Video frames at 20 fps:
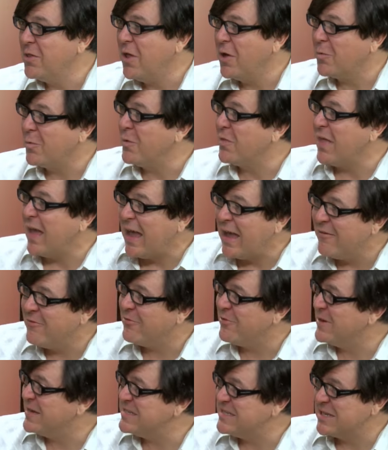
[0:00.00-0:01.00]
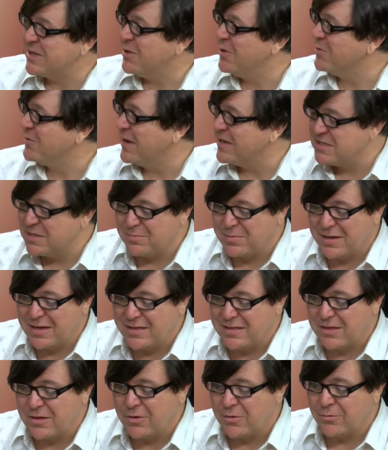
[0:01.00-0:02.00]
along with every single
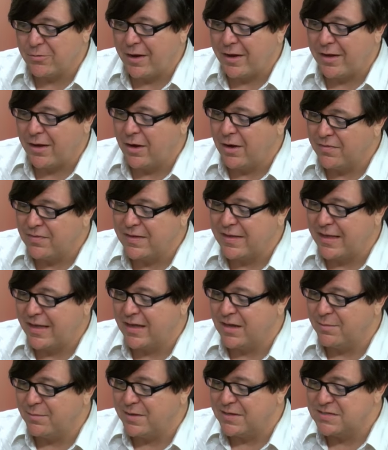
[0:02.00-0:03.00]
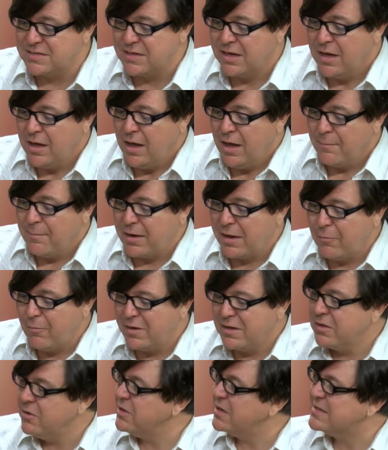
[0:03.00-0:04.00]
recipe that you write on the Cannabist. But I
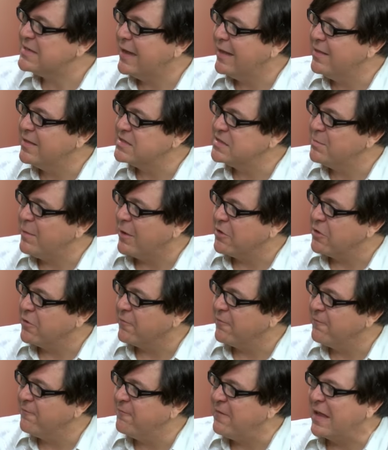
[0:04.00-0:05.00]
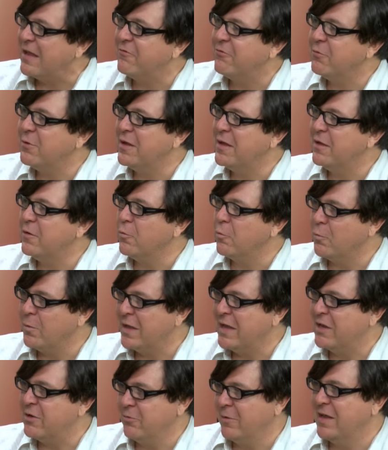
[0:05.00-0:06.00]
want you to tell us about your favorite
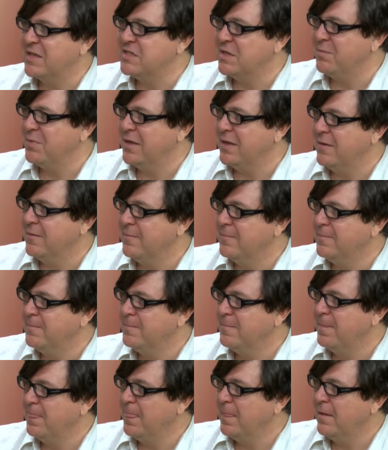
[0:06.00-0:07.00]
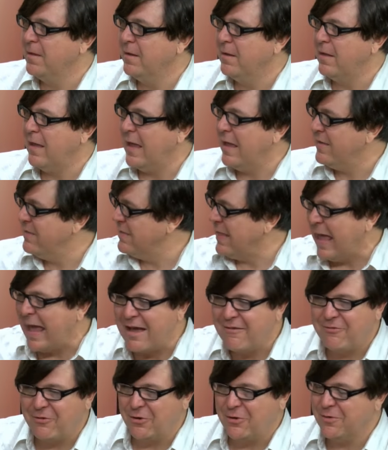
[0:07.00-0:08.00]
weed recipe
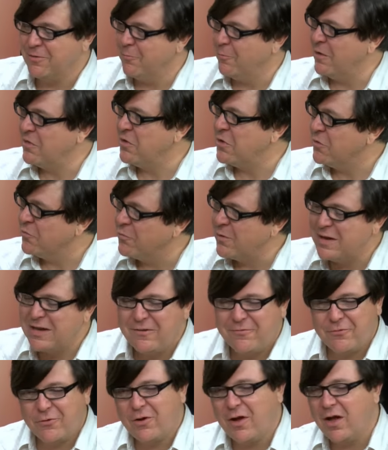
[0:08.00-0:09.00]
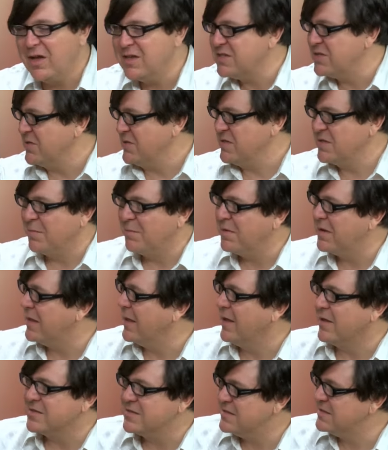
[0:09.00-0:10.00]
ever, well, whether you've written it for us or somebody
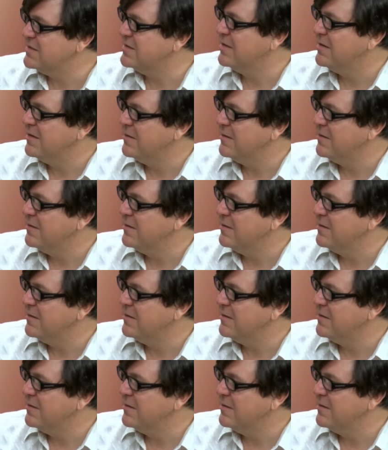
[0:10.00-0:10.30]
else.